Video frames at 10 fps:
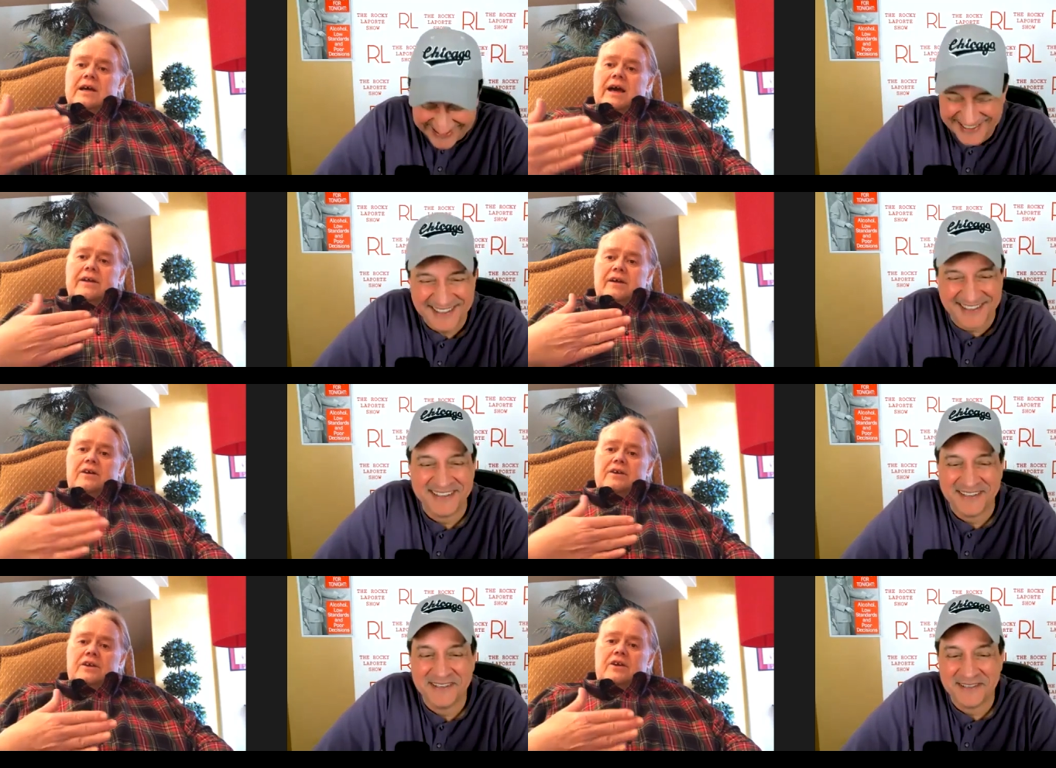
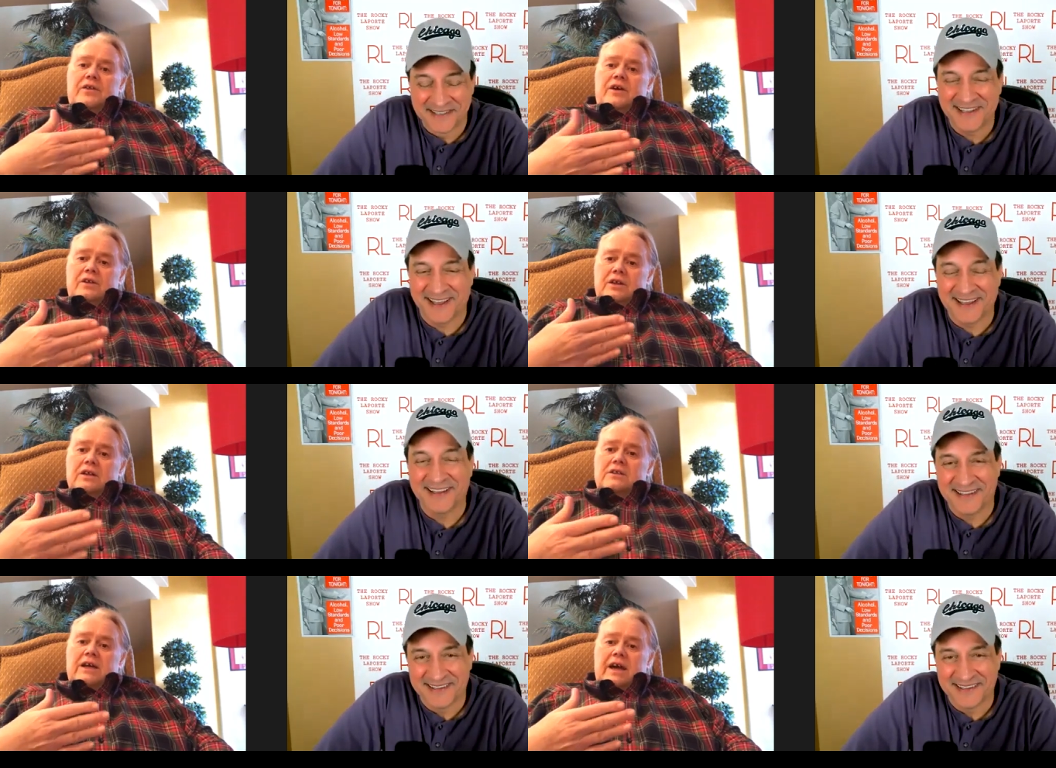Speaker 1: tighter you know they're yeah. a
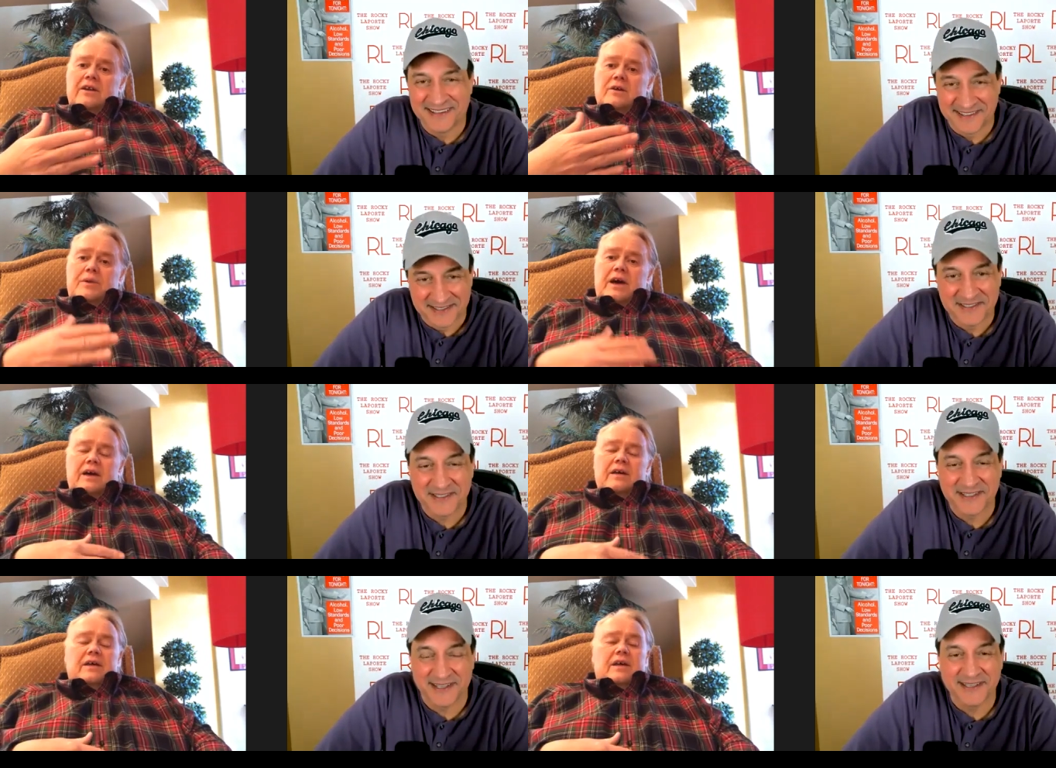little tighter
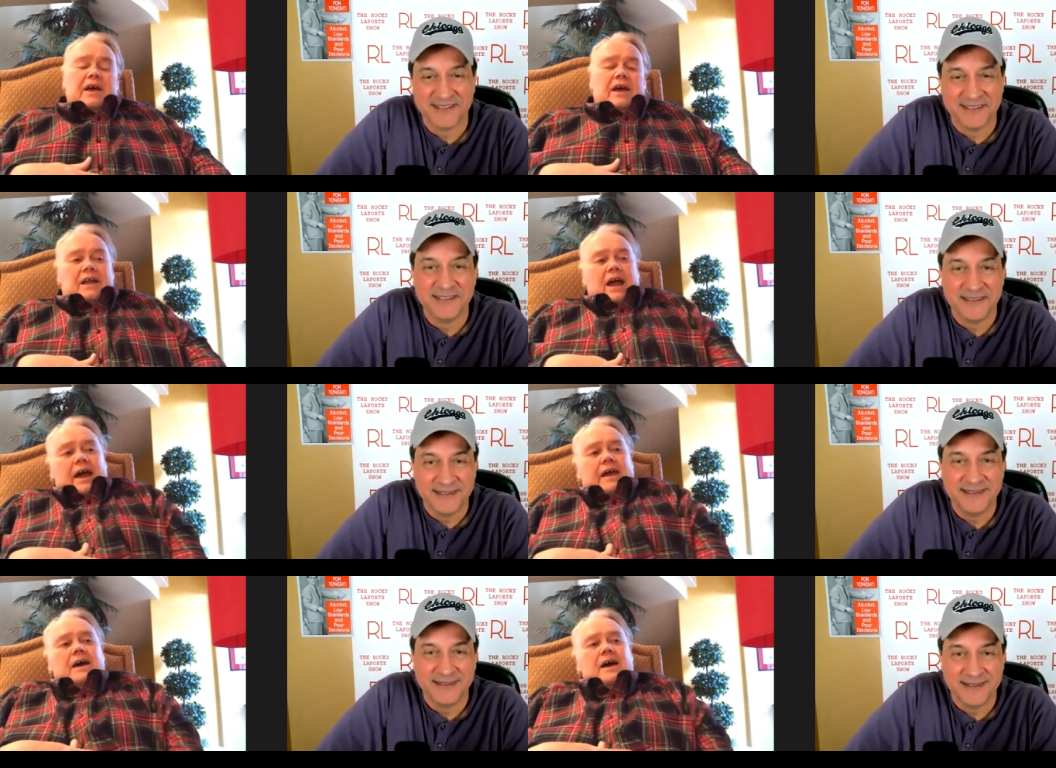but yeah and
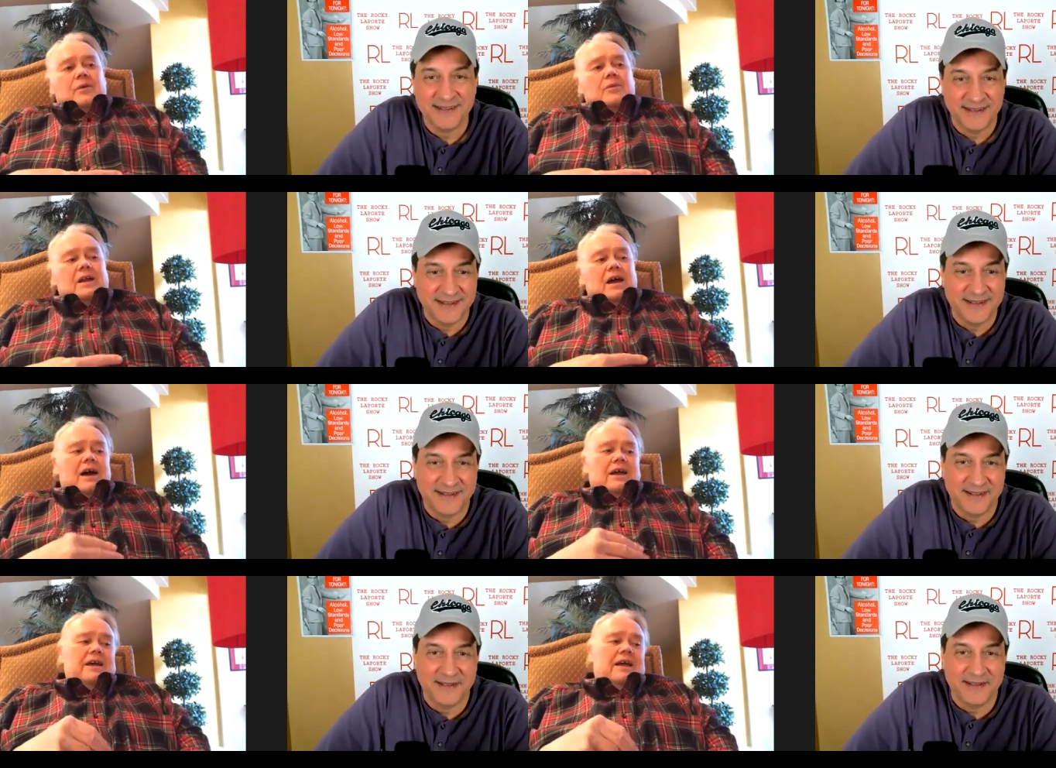i uh, went
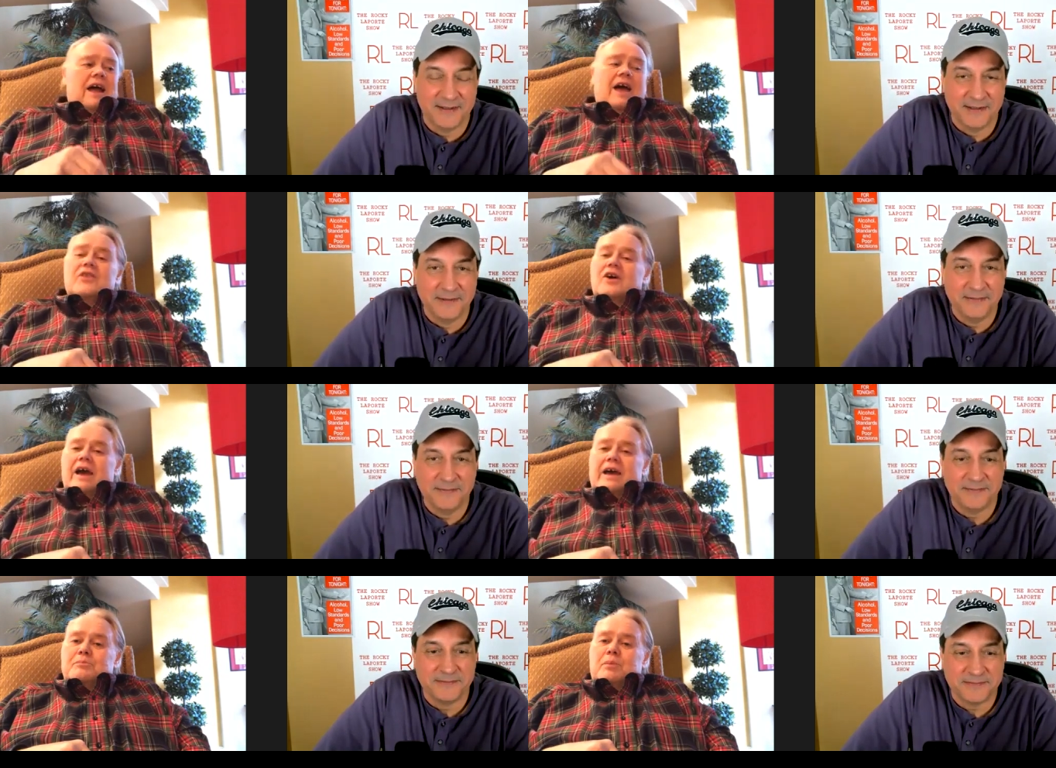on and i thought
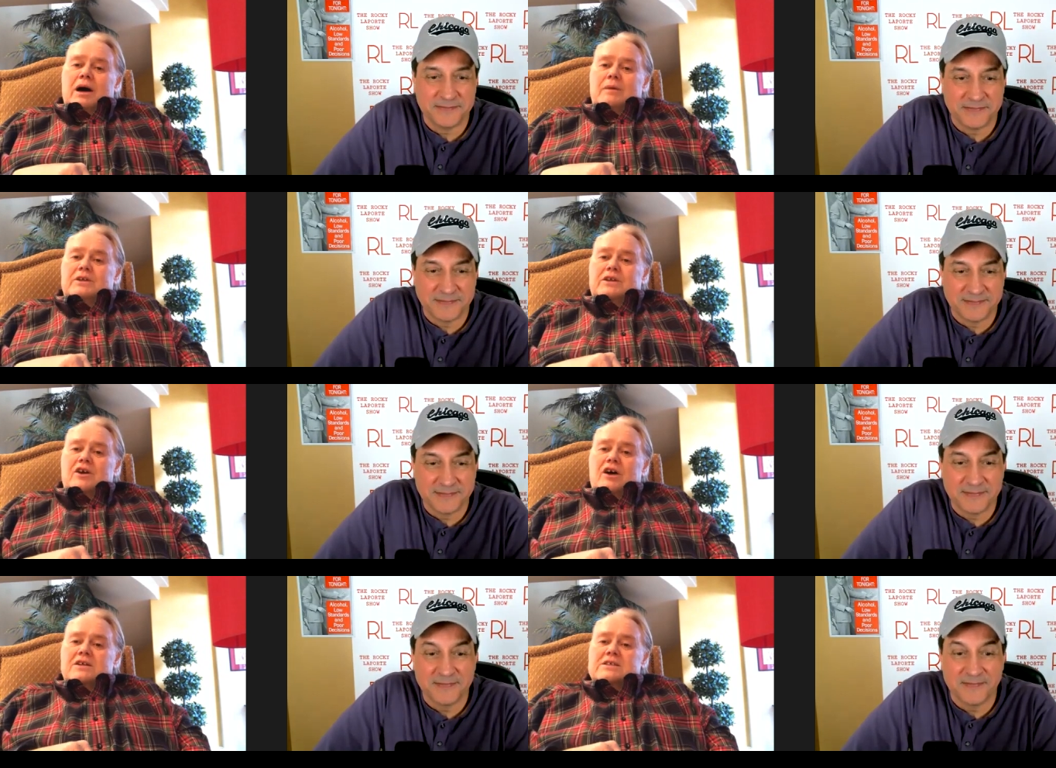i had bombed the
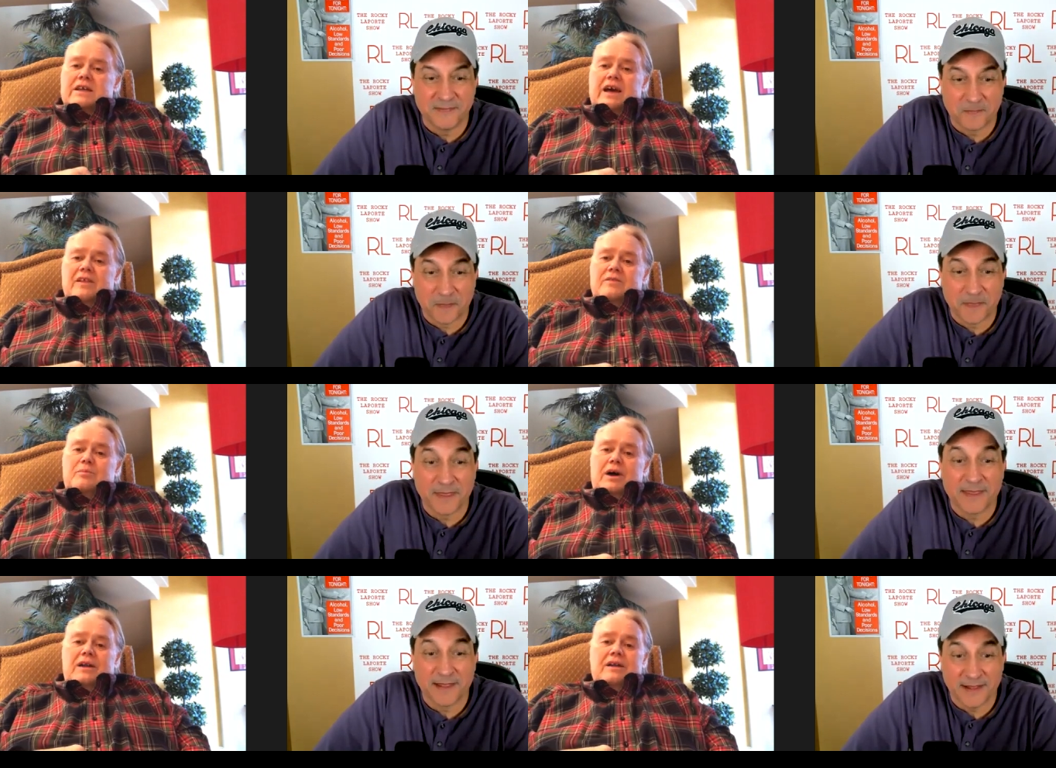dog's death
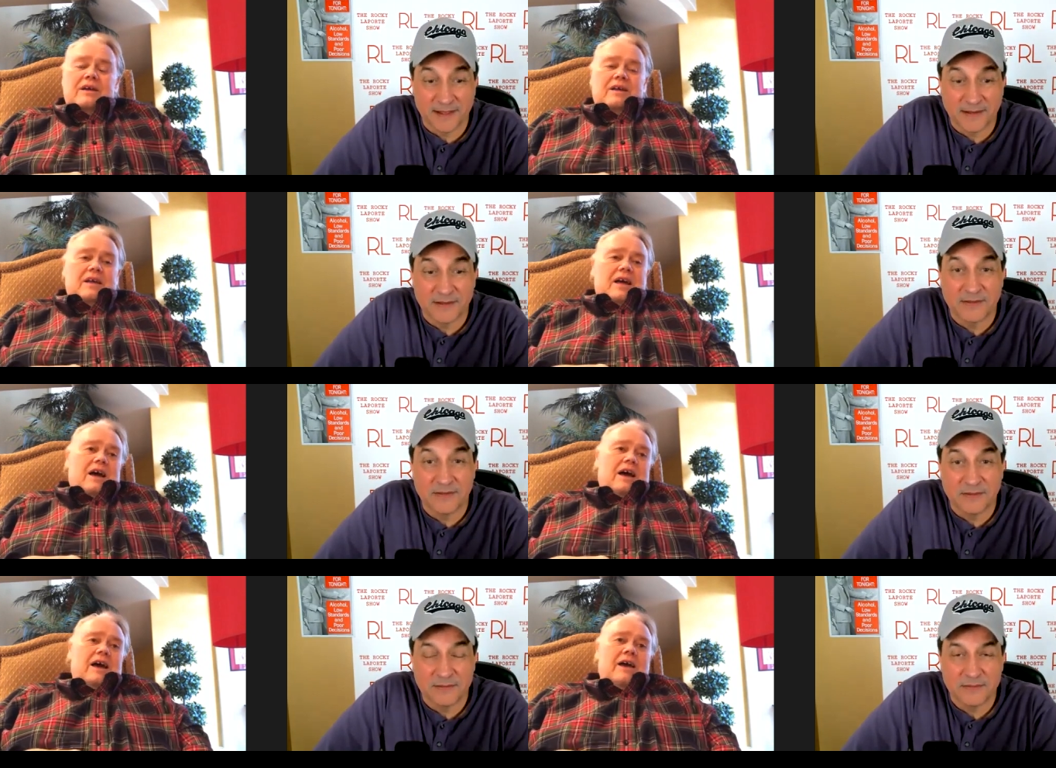but
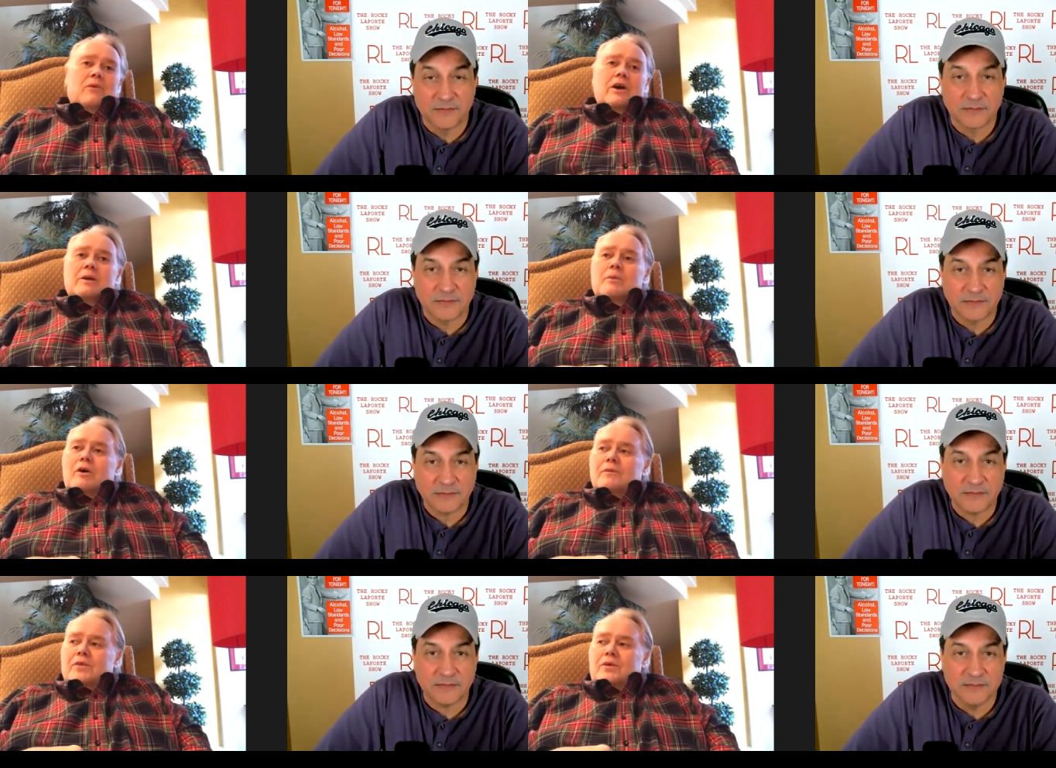I, i won him
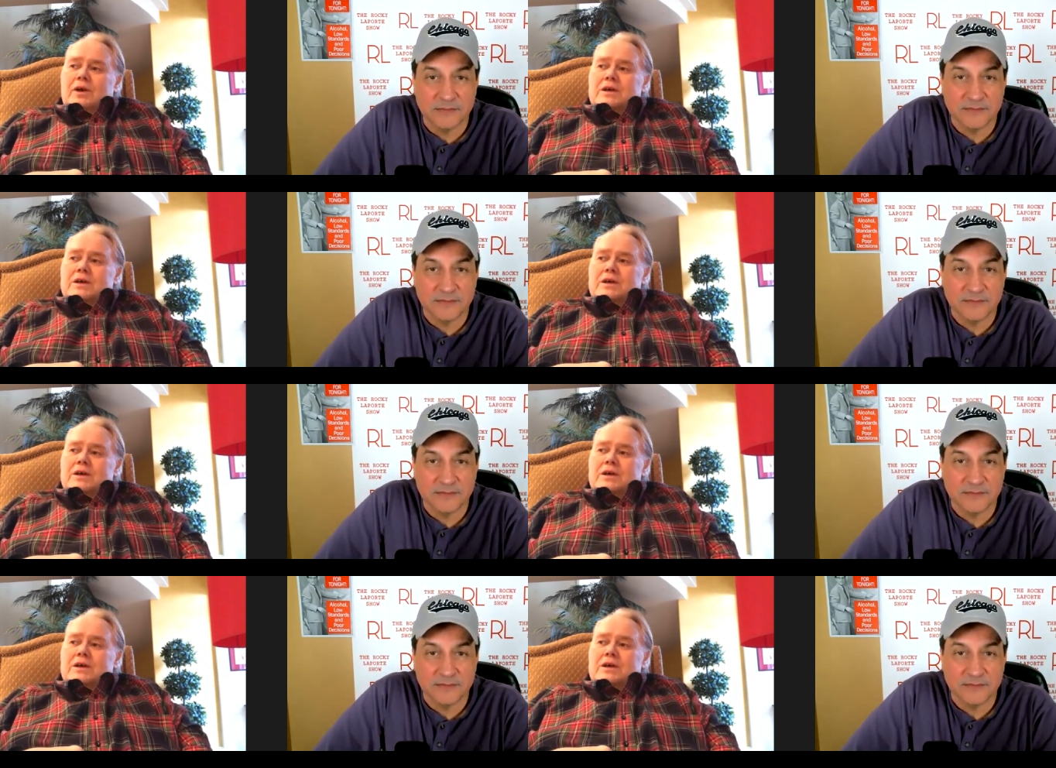over the